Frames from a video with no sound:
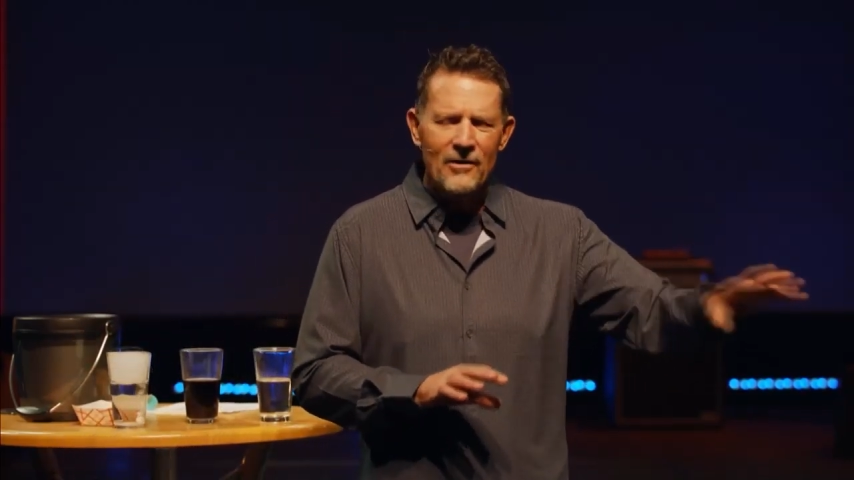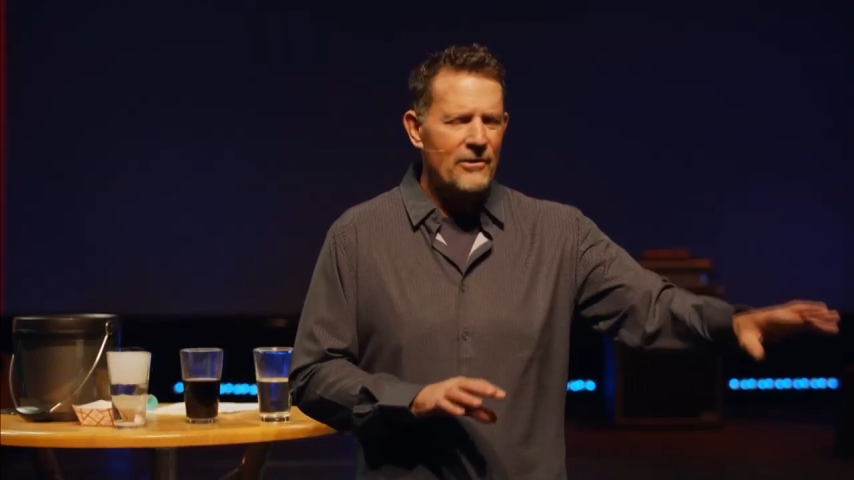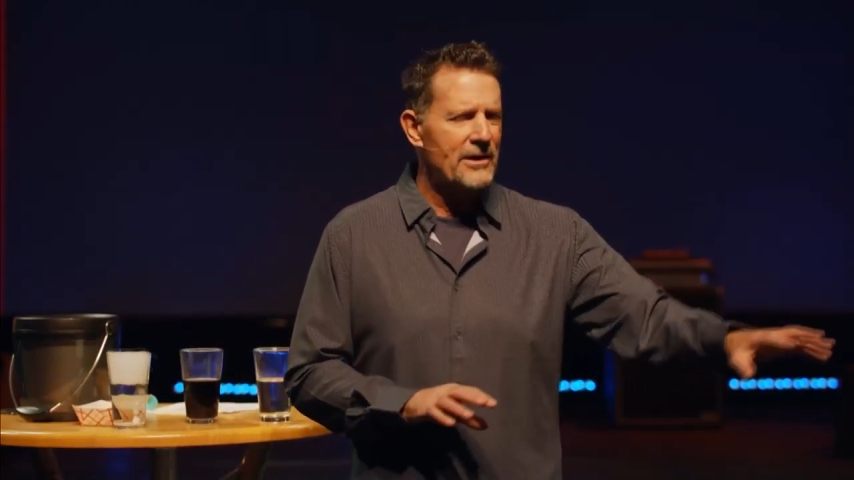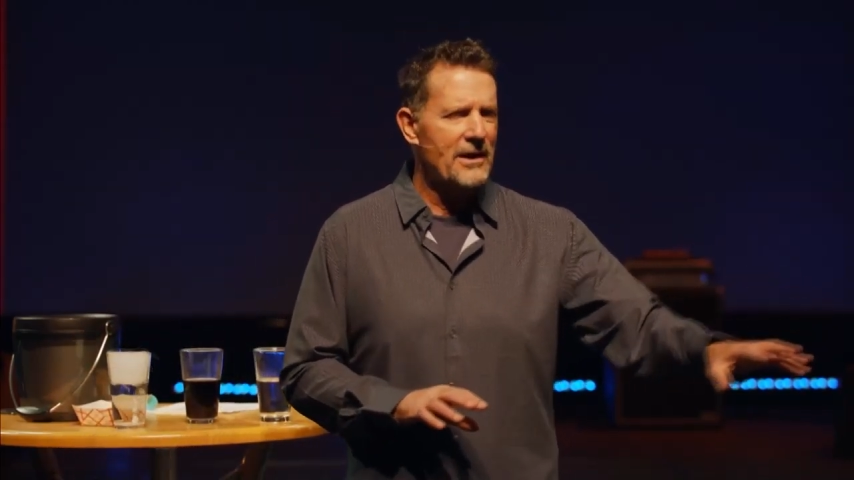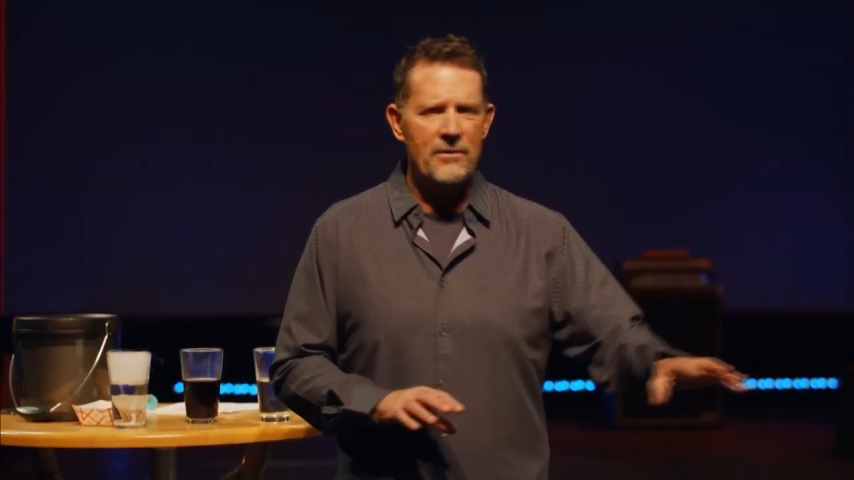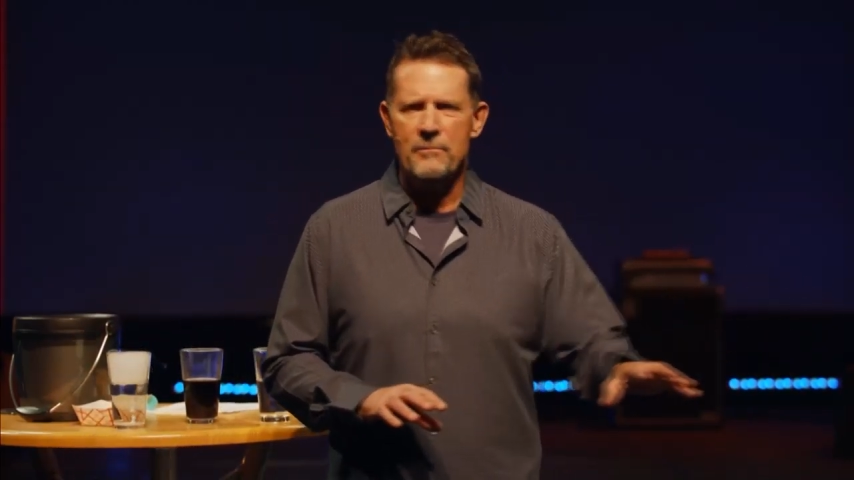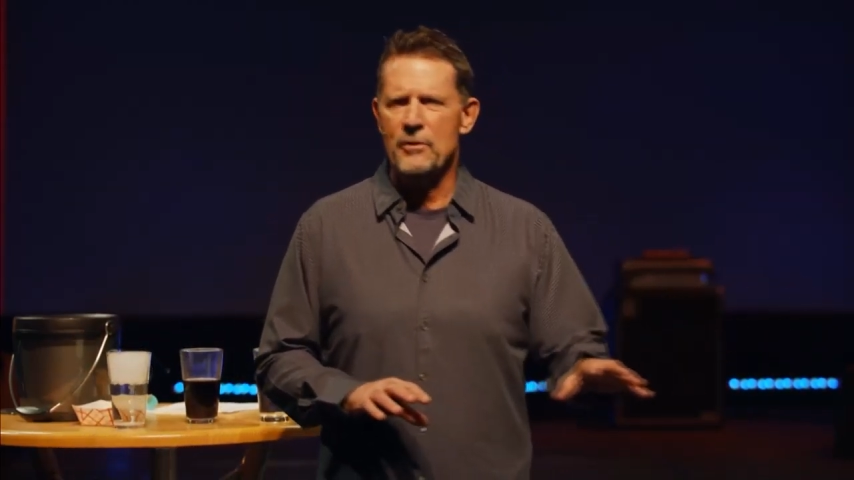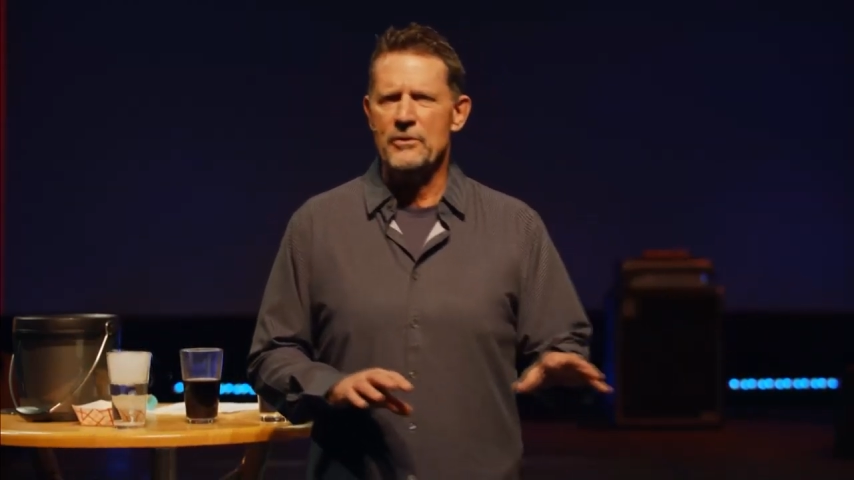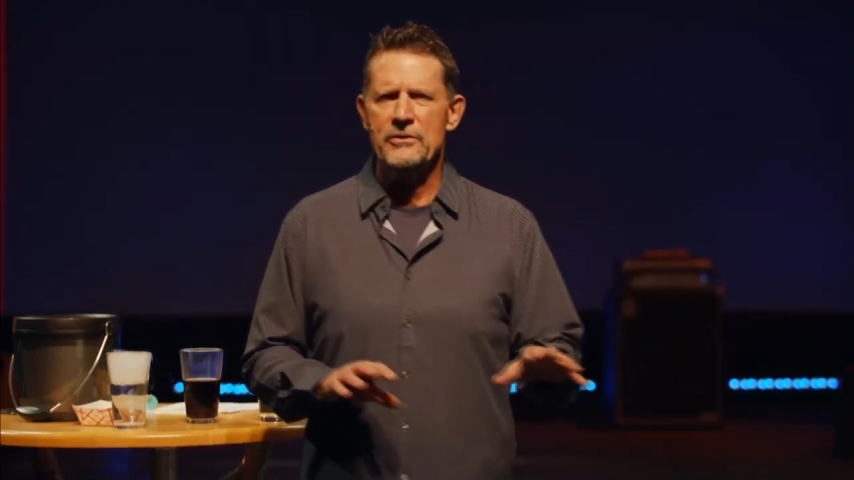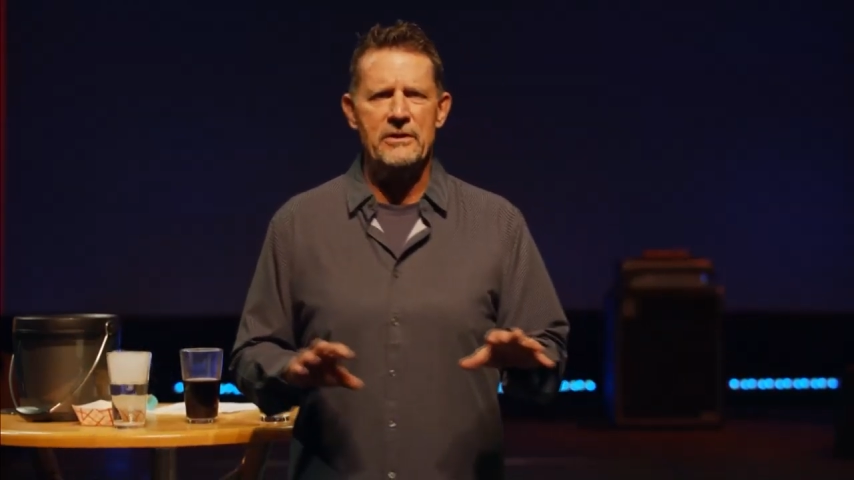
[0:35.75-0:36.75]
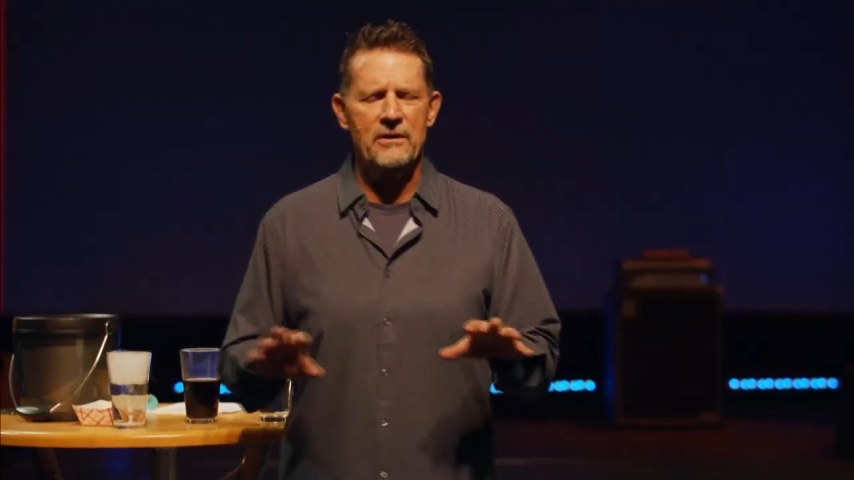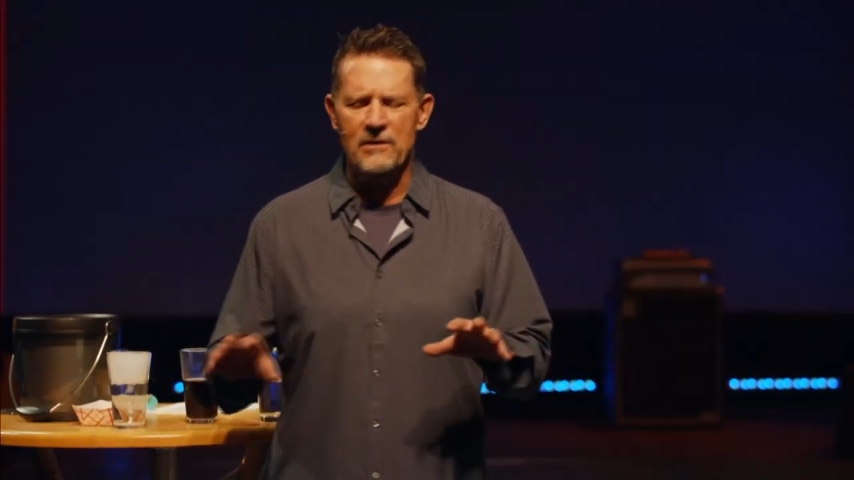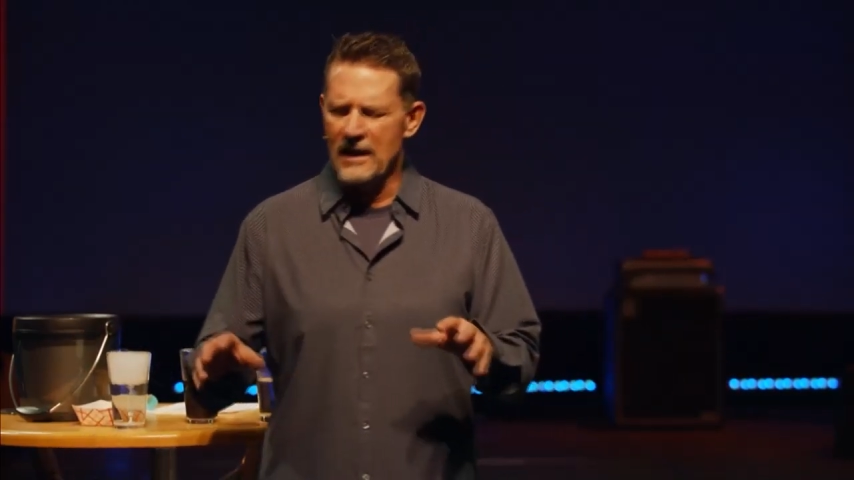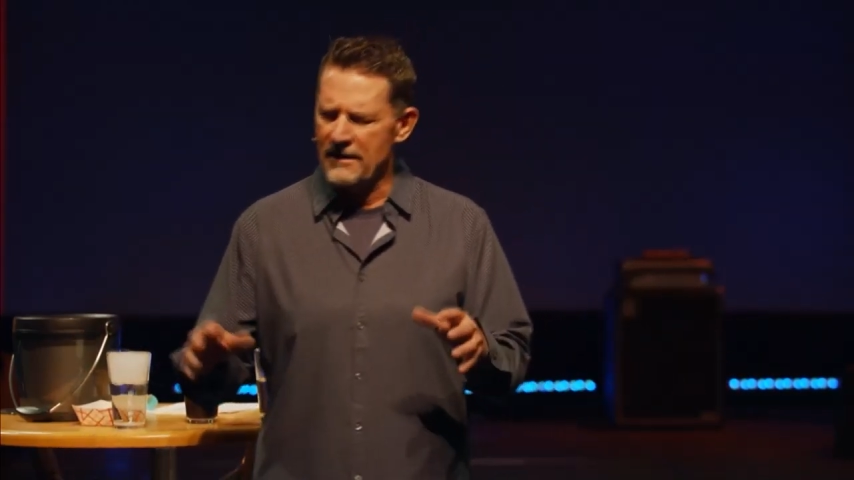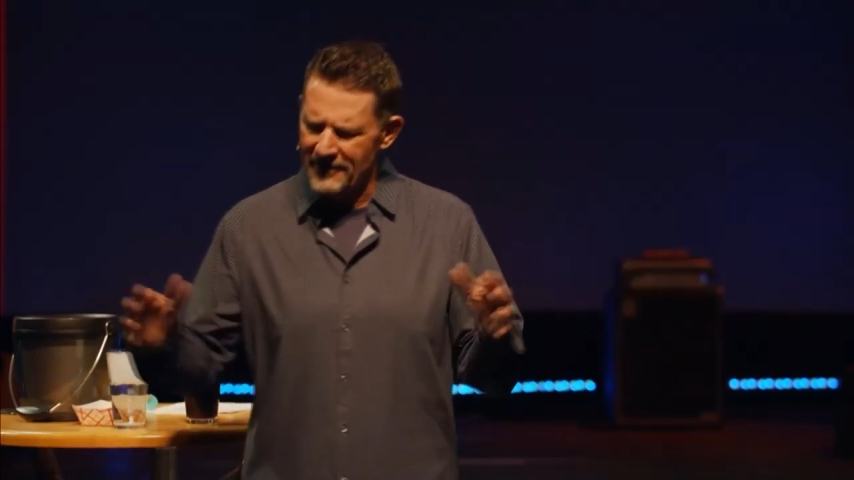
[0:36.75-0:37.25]
or another person in our
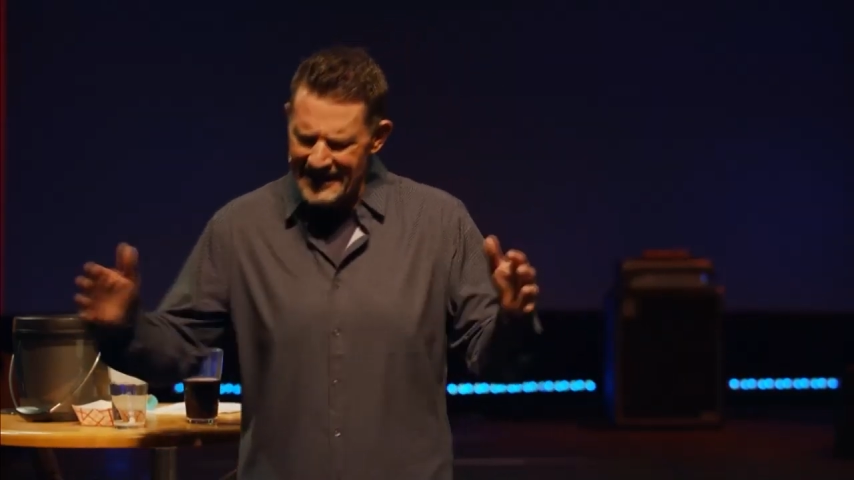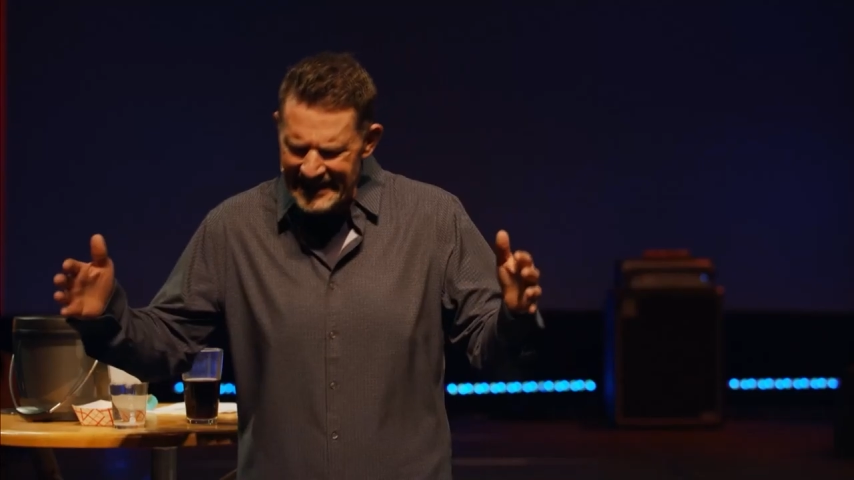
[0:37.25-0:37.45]
life,